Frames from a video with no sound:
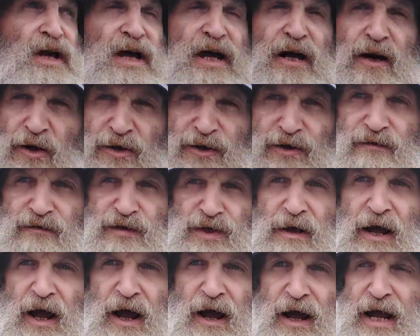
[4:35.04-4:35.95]
had lots
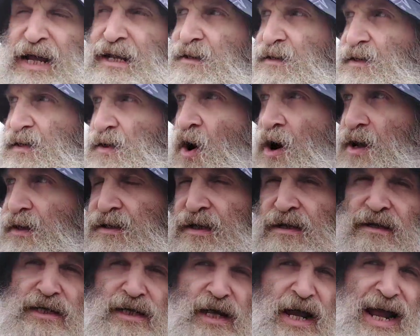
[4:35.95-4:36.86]
of insights
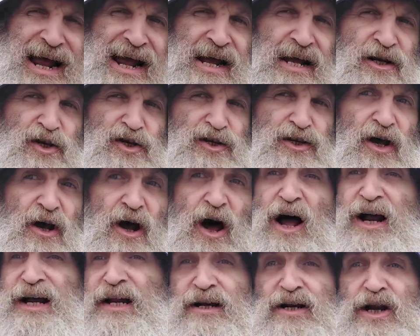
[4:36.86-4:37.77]
into Ange that
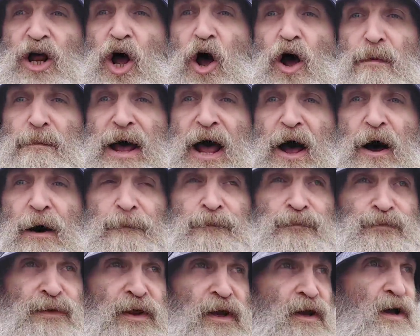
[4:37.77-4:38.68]
I didn't know about,
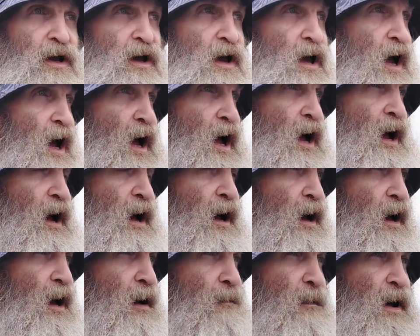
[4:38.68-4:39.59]

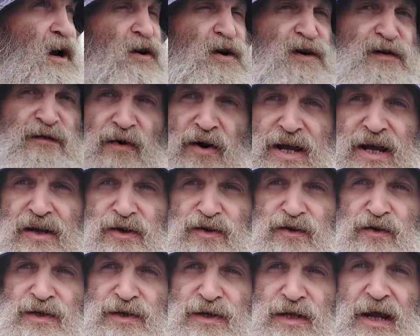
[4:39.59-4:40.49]
and it was very
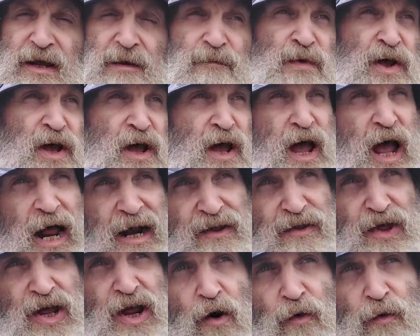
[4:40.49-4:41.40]
interesting. And the
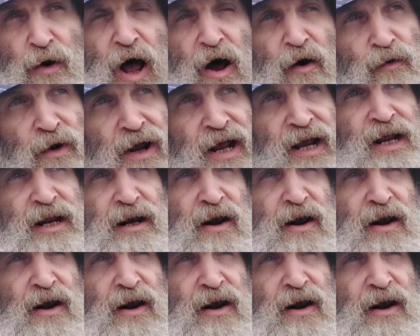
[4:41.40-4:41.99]
thing I really